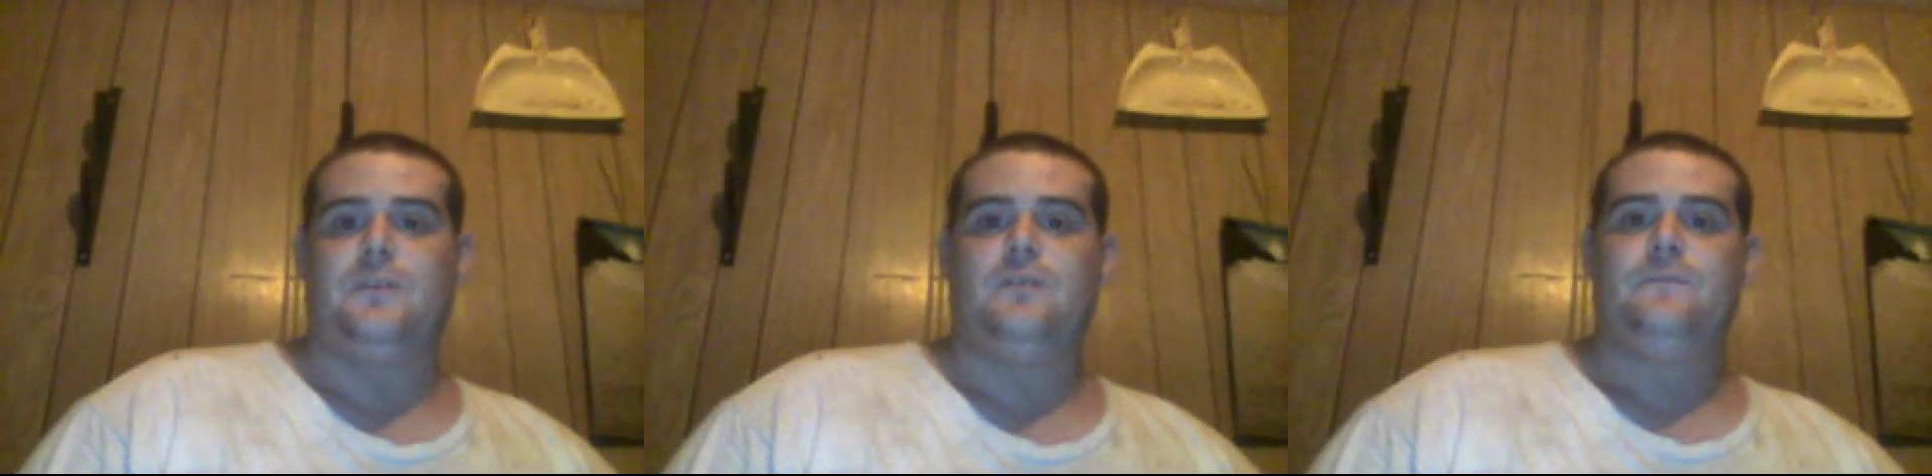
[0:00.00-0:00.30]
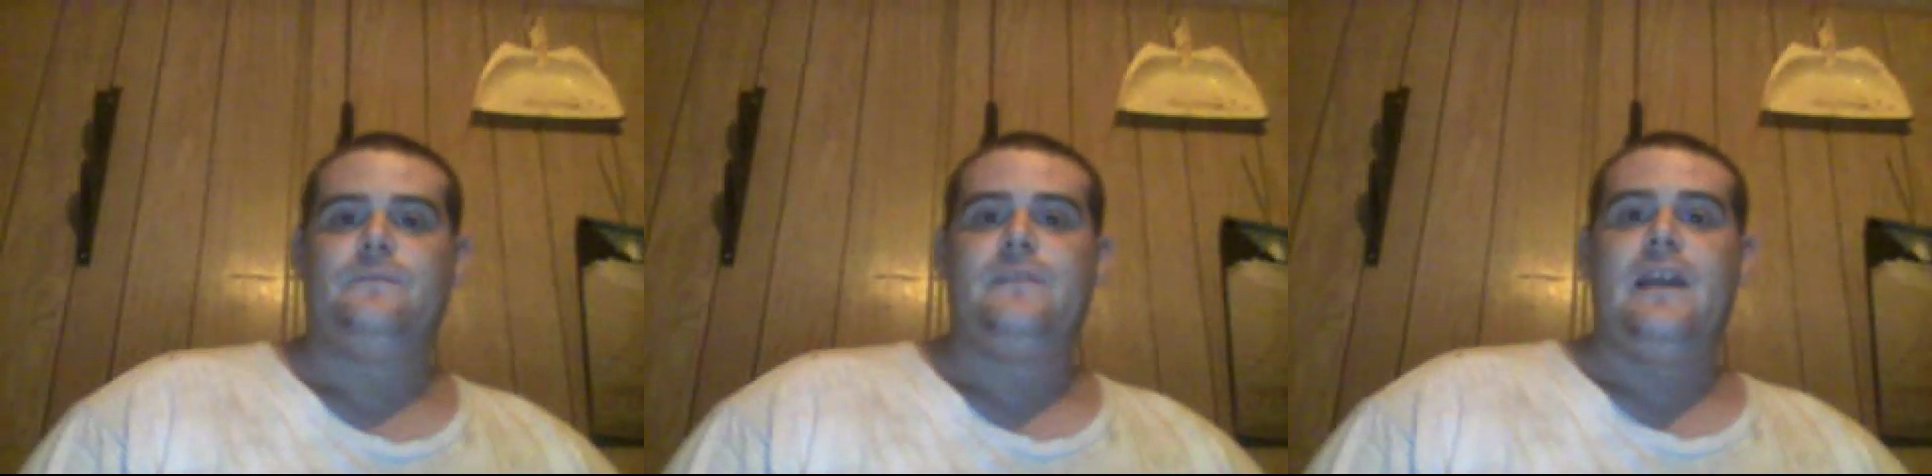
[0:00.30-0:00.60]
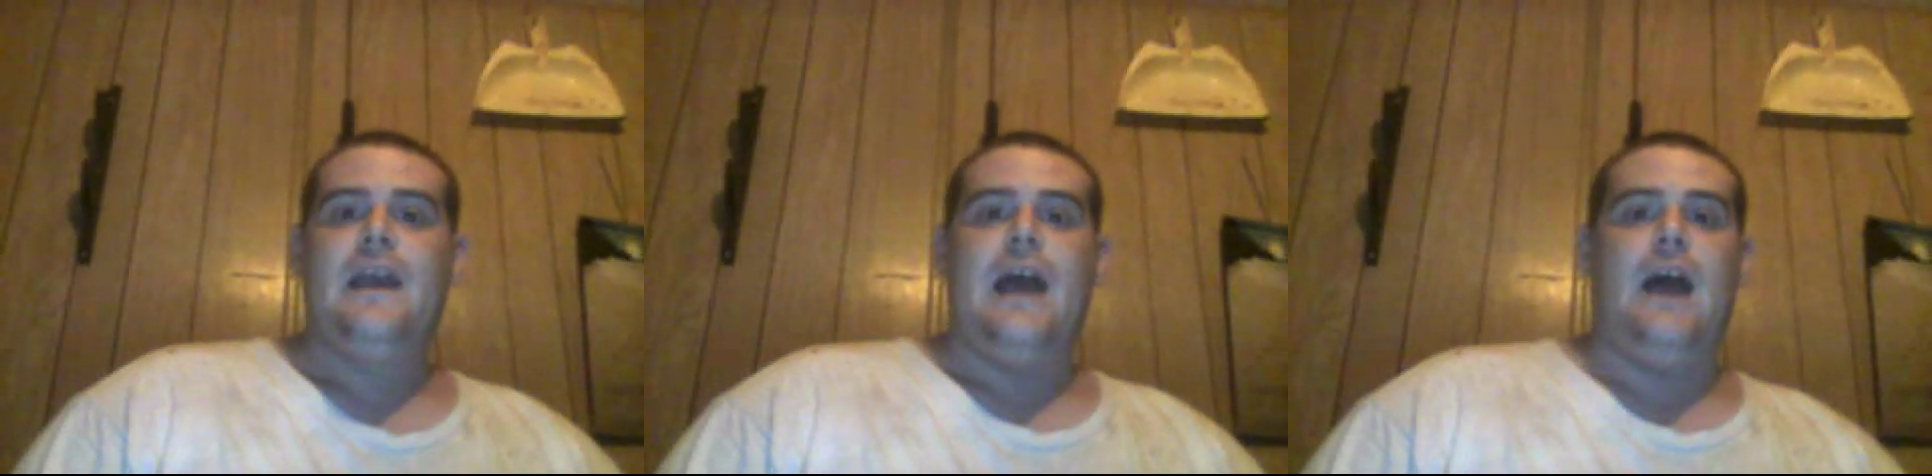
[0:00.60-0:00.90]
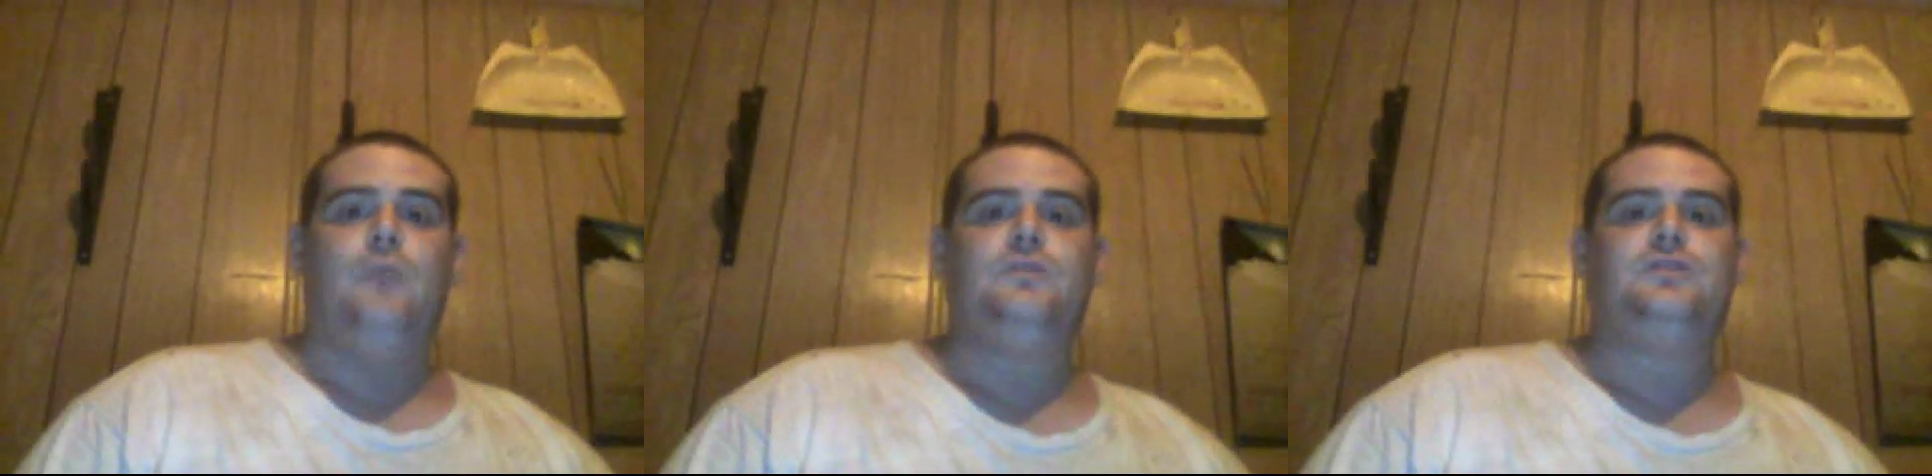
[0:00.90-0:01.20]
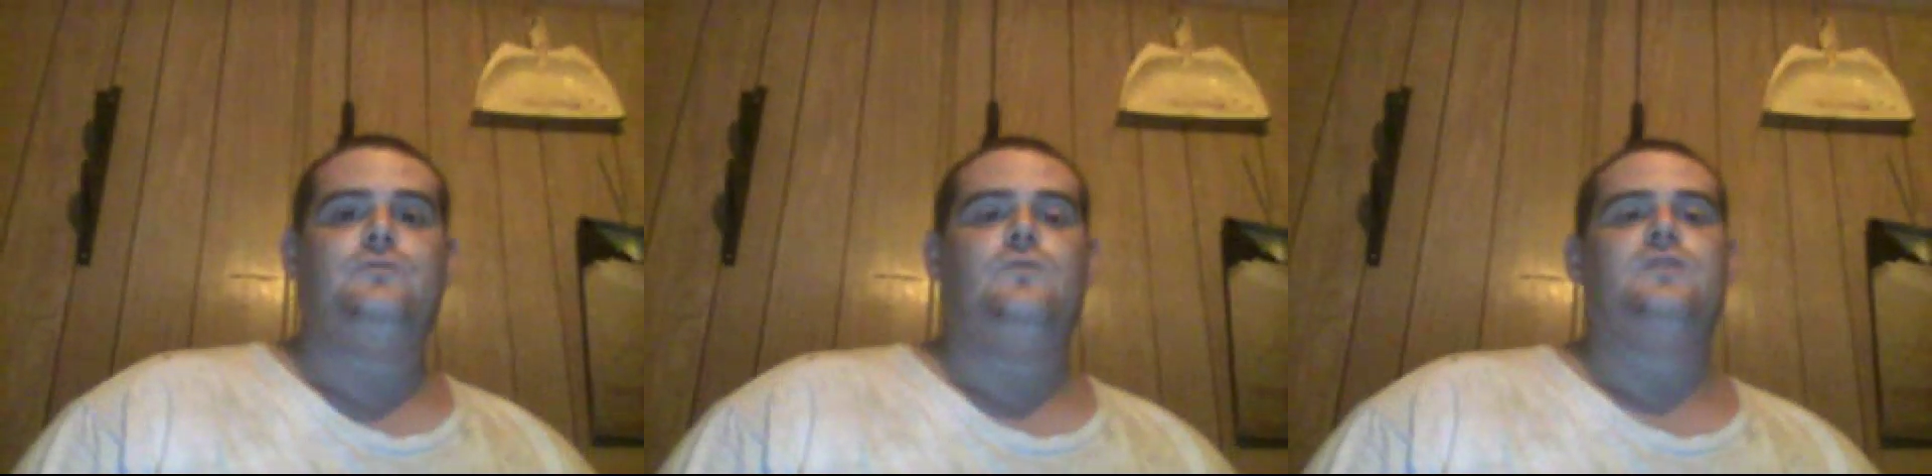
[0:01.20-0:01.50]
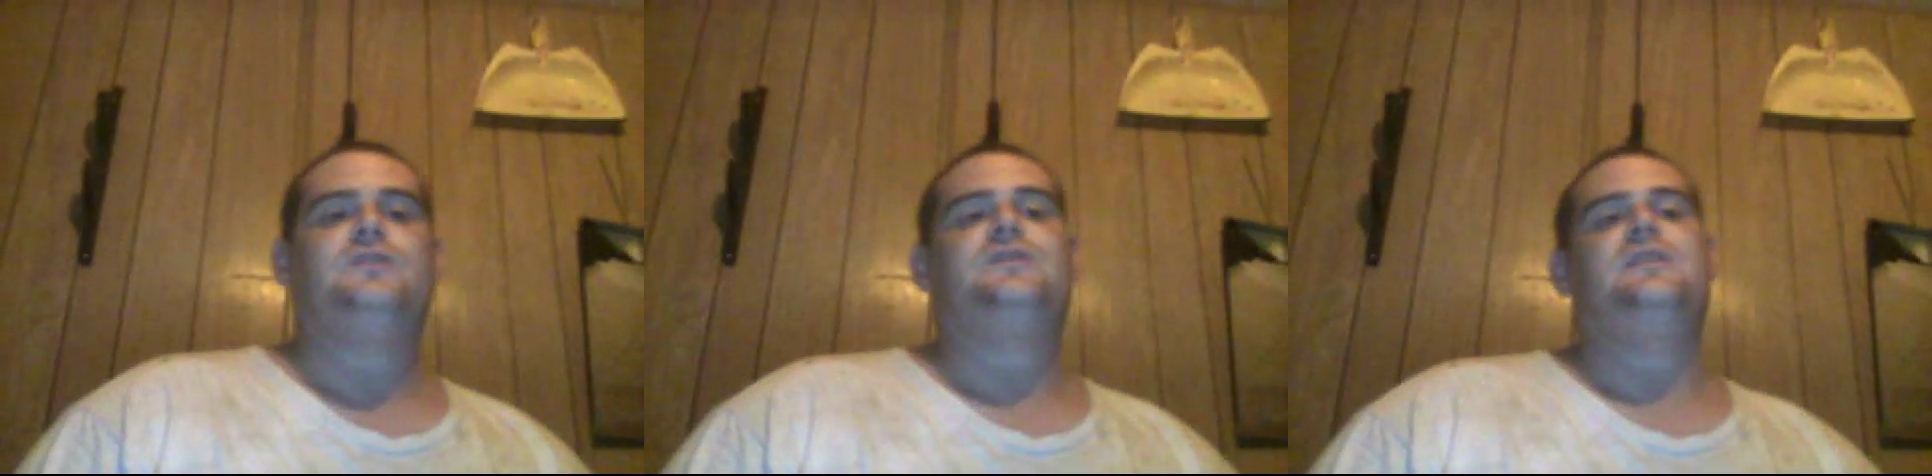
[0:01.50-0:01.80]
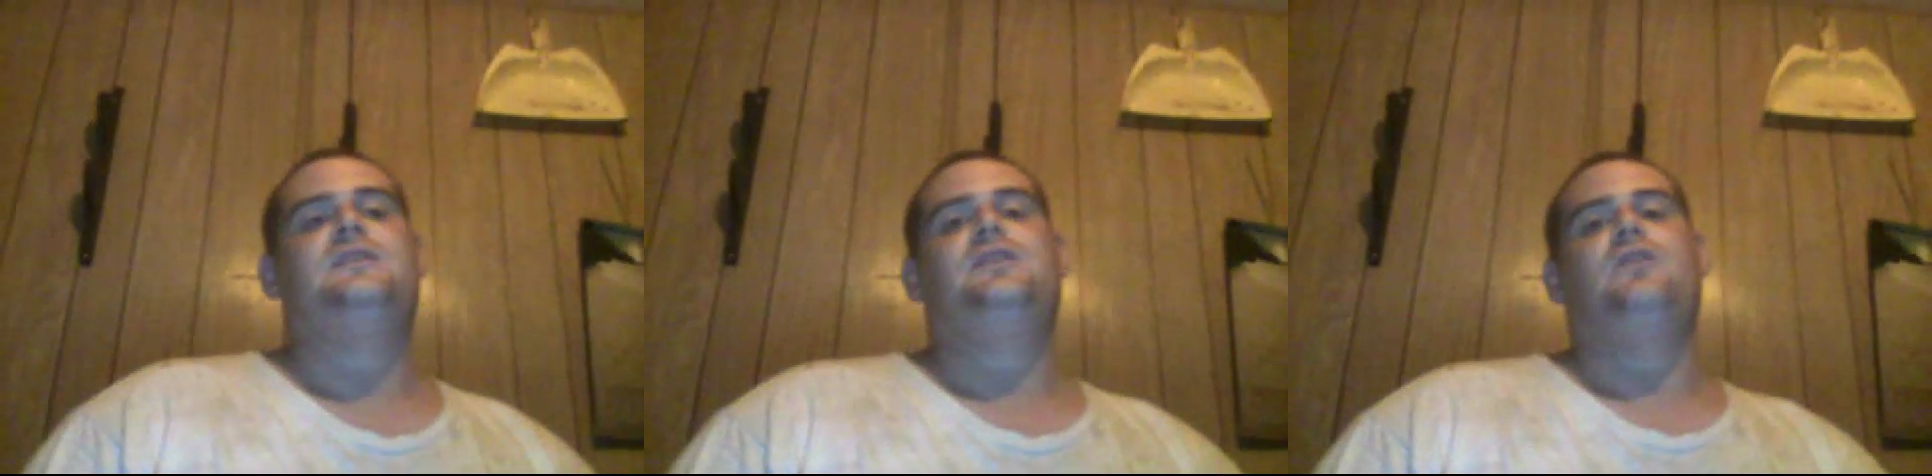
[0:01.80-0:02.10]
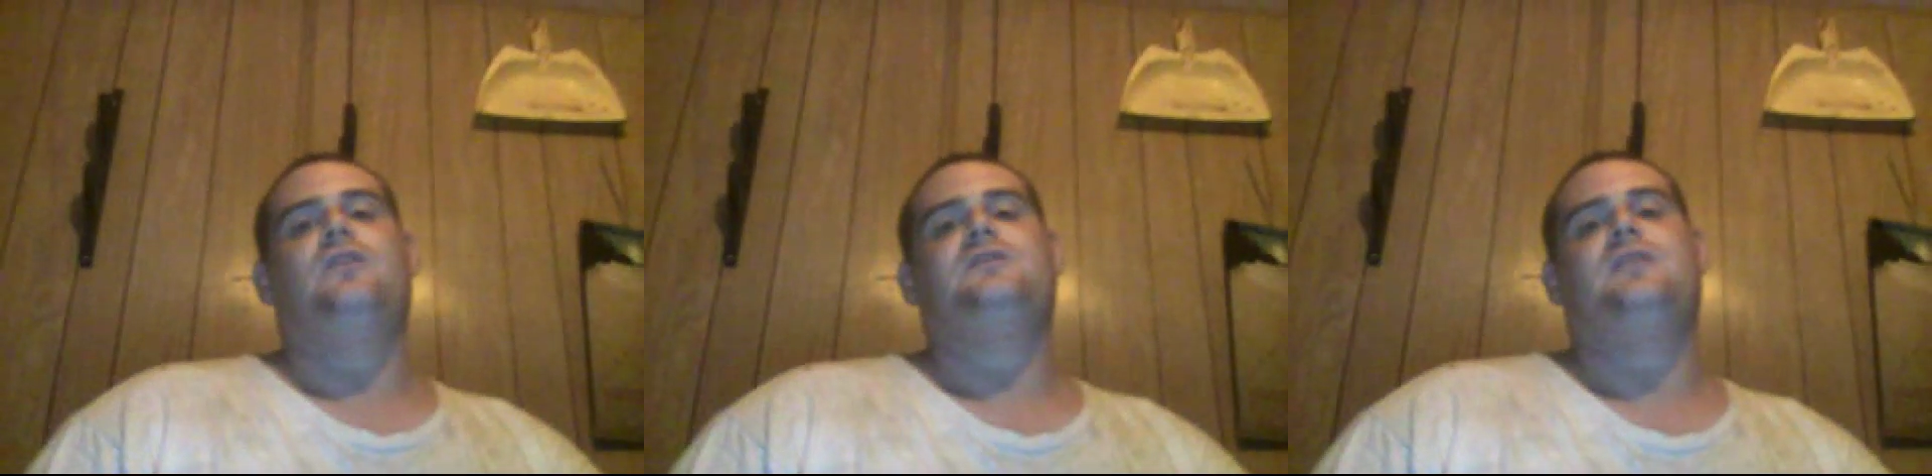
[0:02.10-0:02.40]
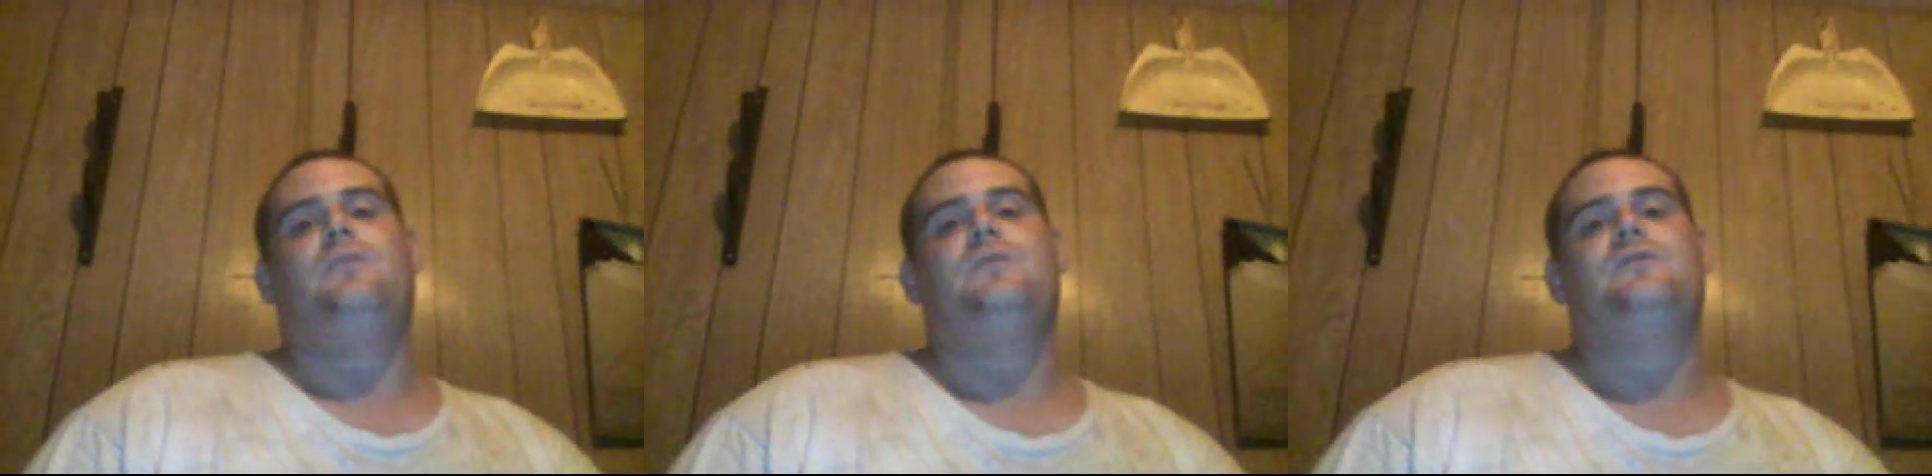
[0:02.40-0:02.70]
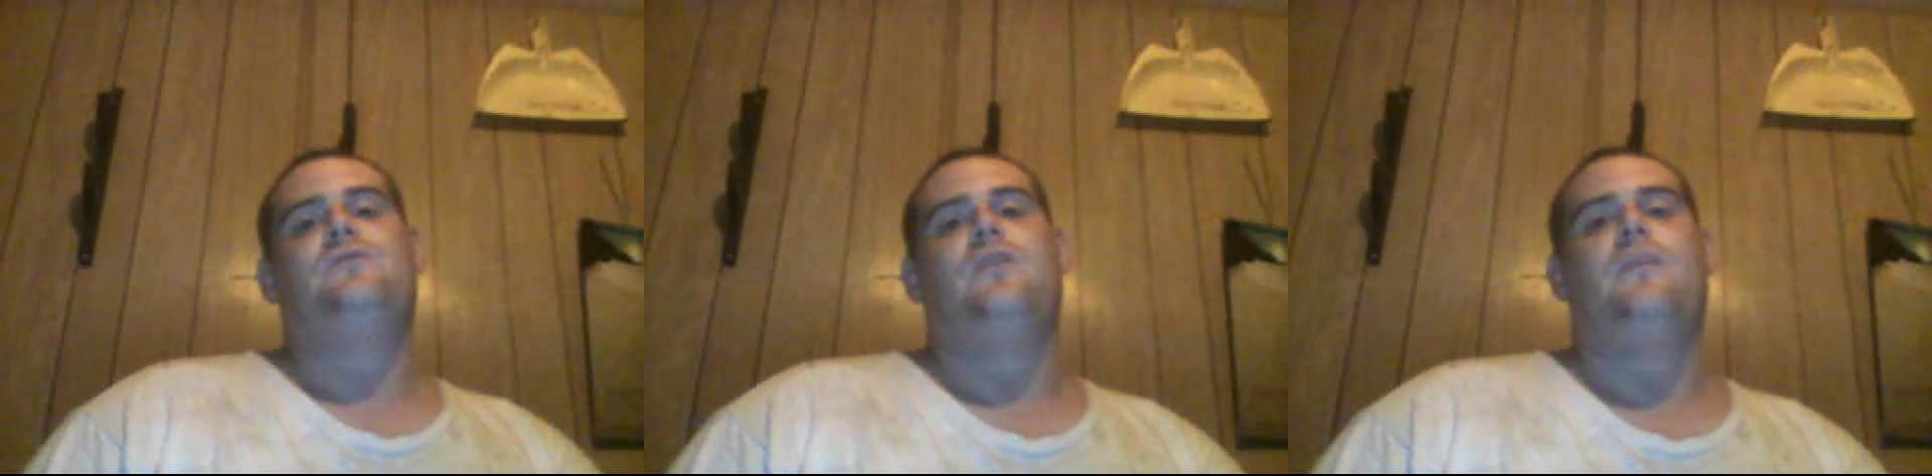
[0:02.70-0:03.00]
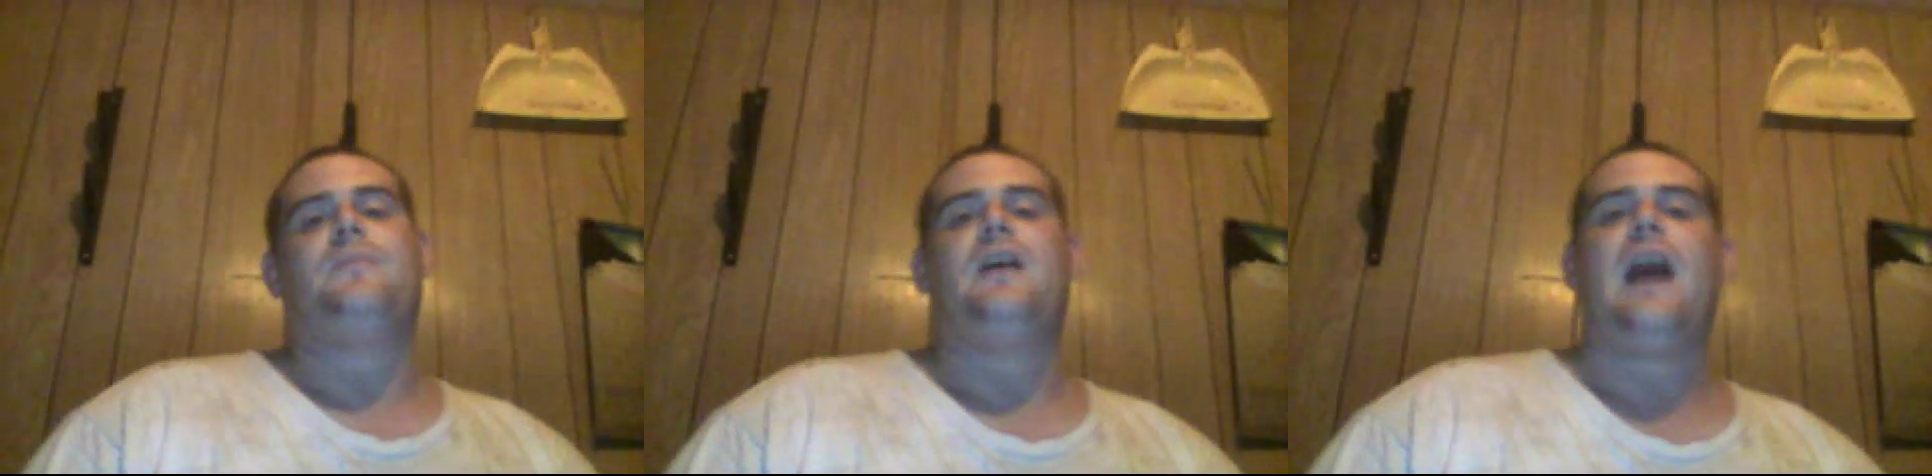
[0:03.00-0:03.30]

How would you want to see the yard sale when you go up there?